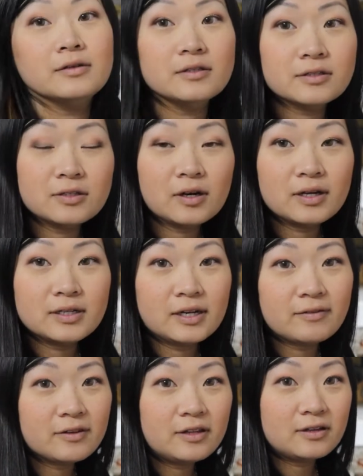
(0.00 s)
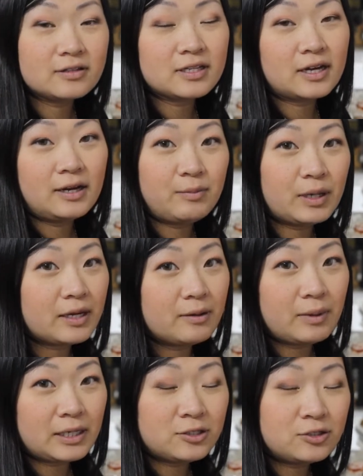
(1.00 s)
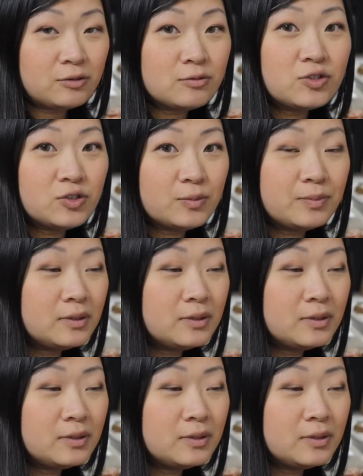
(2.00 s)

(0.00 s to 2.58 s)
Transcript: So it definitely looks like I'm making minestrone soup.